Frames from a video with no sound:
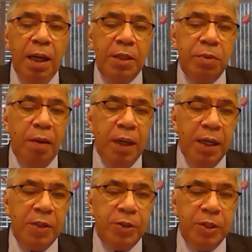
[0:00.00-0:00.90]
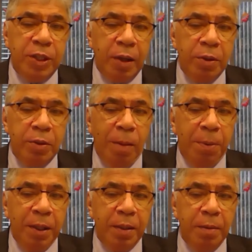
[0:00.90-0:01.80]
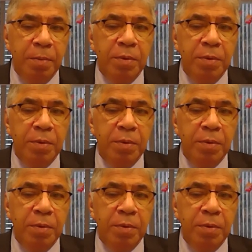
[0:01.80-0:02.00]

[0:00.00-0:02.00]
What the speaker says: as well as the second topic,